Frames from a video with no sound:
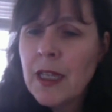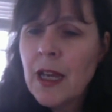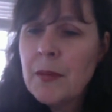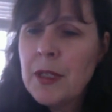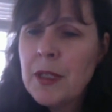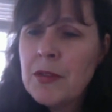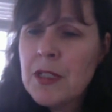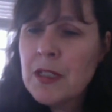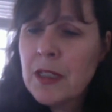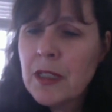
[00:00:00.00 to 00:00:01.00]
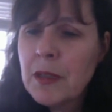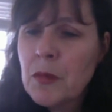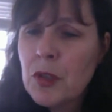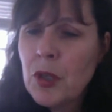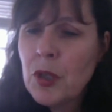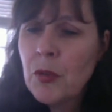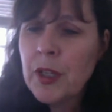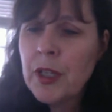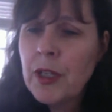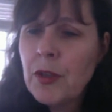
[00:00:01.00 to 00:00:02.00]
I'm interested in
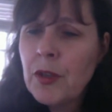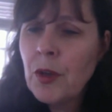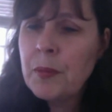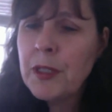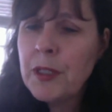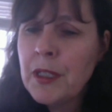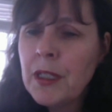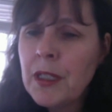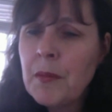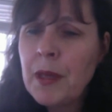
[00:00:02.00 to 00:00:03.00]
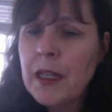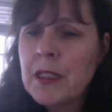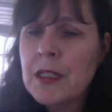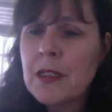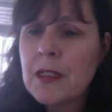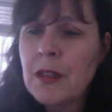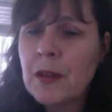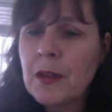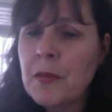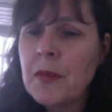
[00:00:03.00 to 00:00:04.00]
knowing your opinion, impact,
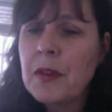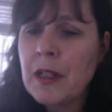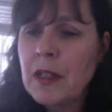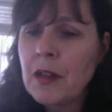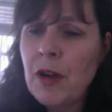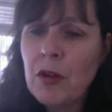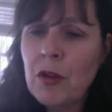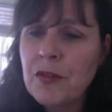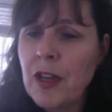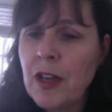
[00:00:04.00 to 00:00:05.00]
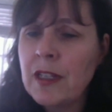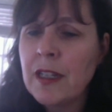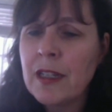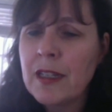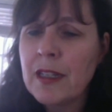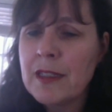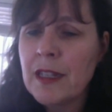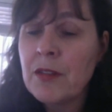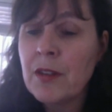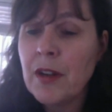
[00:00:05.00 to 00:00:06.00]
crowdfunding,
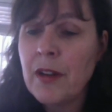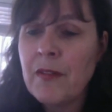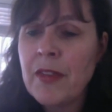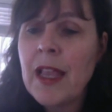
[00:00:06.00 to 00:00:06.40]
etc.